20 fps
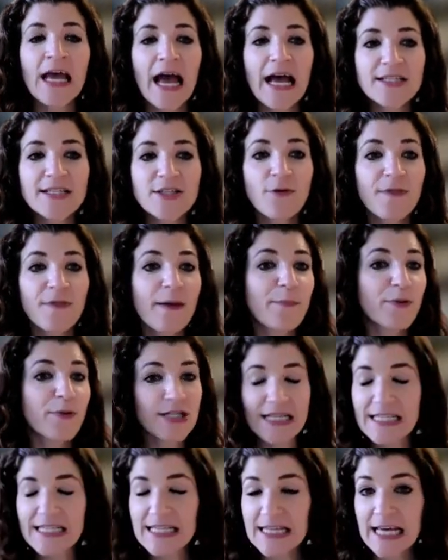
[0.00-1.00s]
And so they
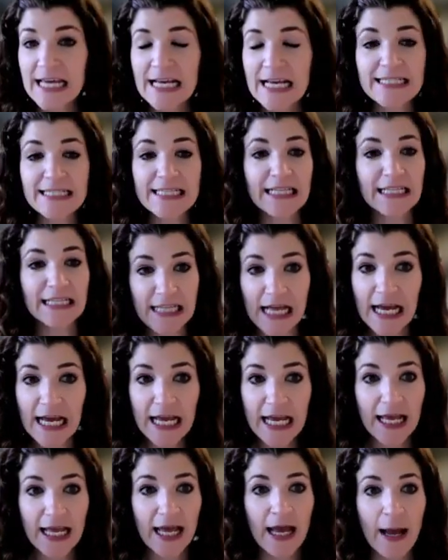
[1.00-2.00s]
predict things
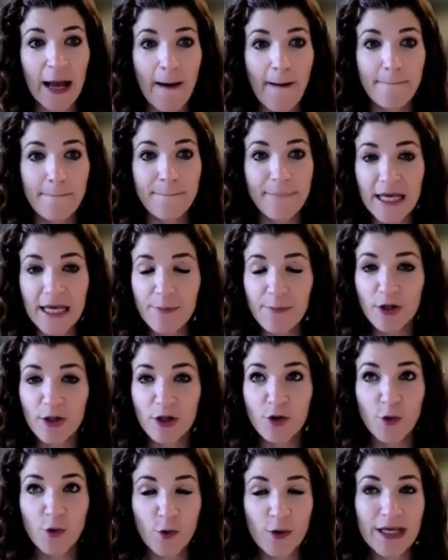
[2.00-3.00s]
like
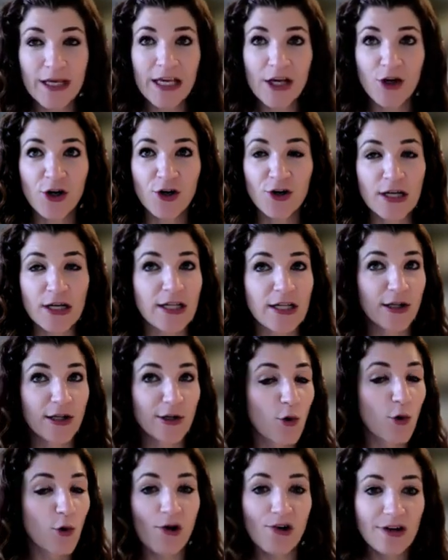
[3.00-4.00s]
people who hear
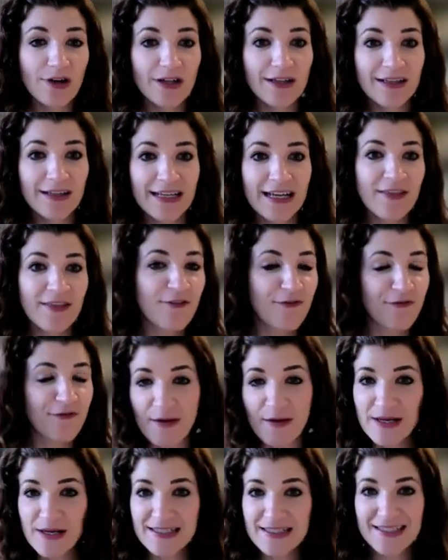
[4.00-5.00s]
Laurel in the
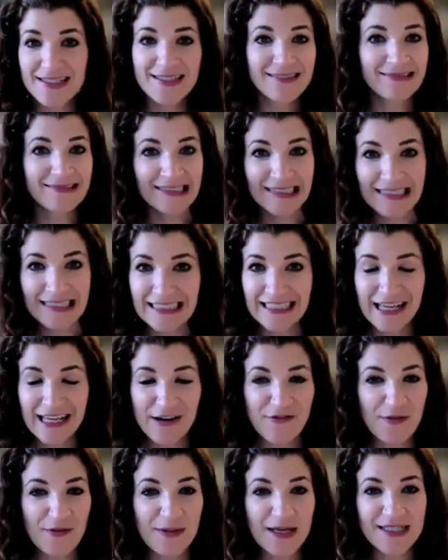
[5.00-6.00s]

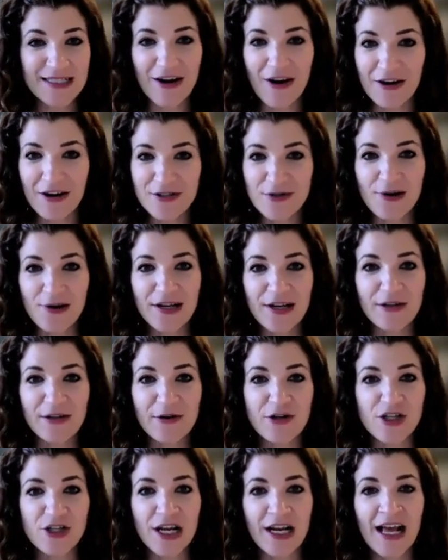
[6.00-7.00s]
infamous auditory
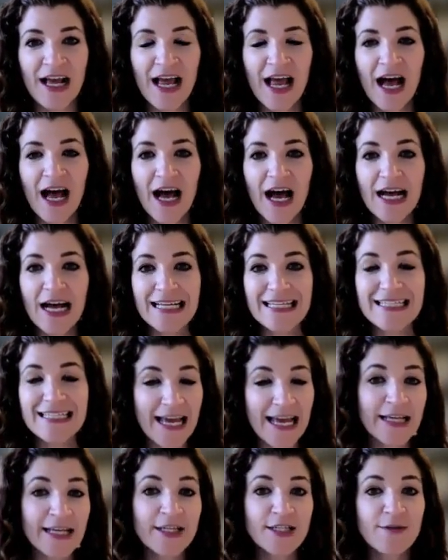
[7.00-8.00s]
illusion
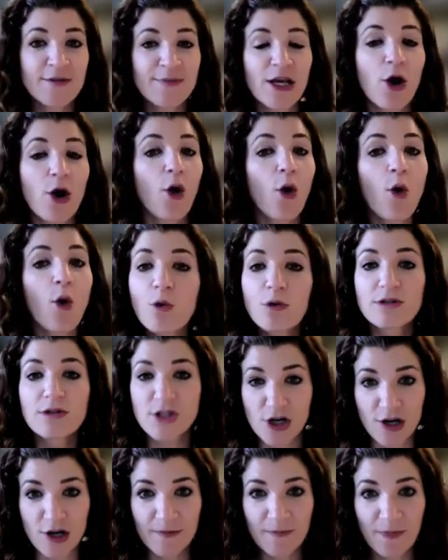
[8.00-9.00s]
tend to be
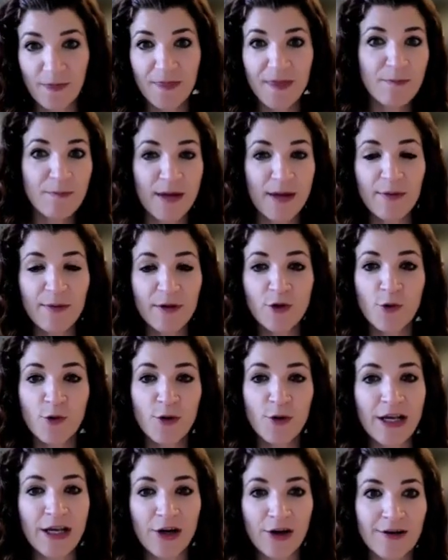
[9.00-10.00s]
older than people who
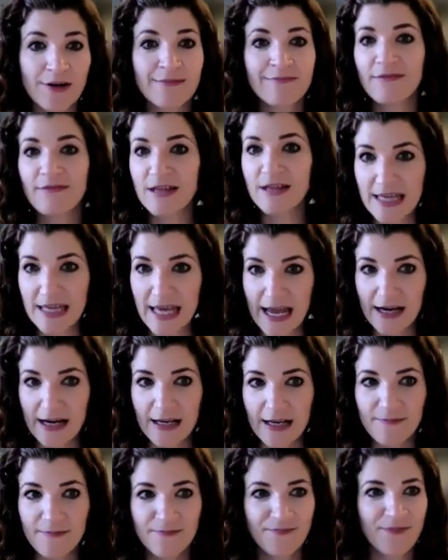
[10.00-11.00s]
hear
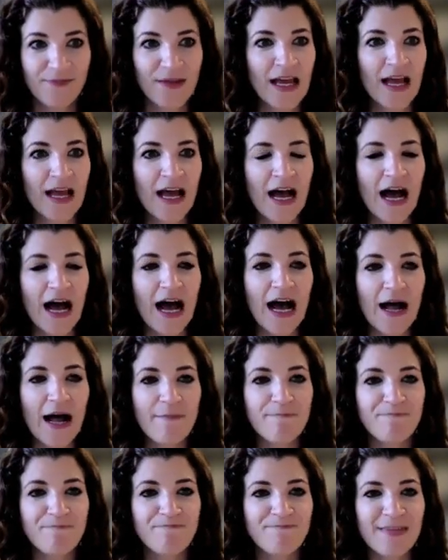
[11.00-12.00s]
Yanny.
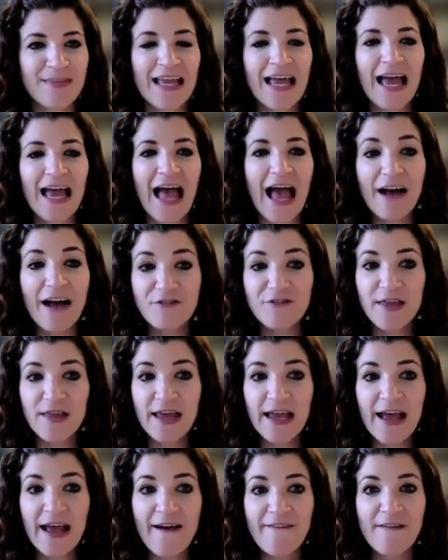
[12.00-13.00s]
After
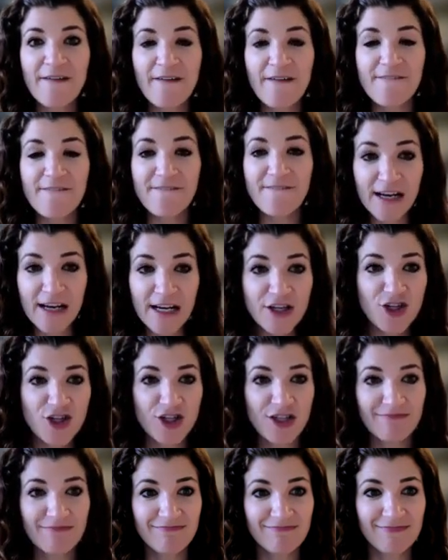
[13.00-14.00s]
they have finished